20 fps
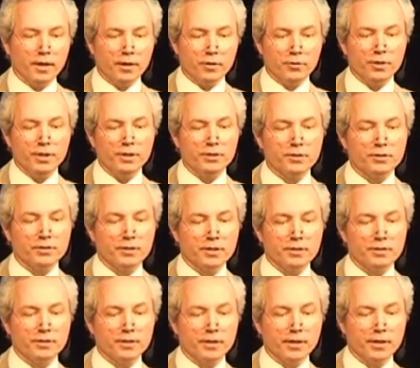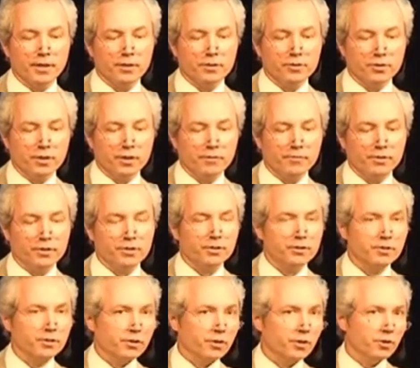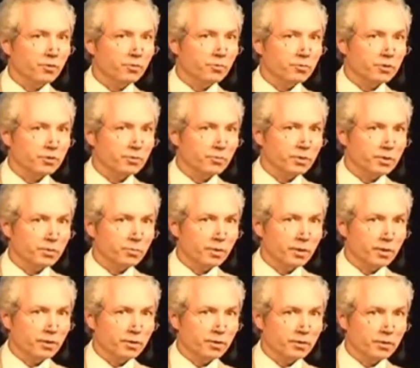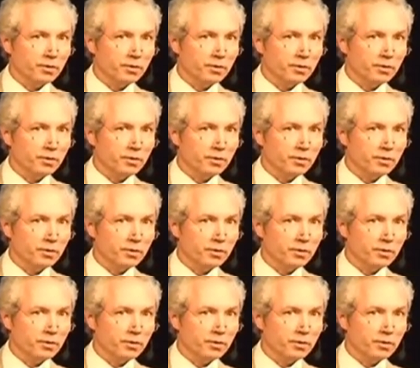reach these energy efficiency goals which we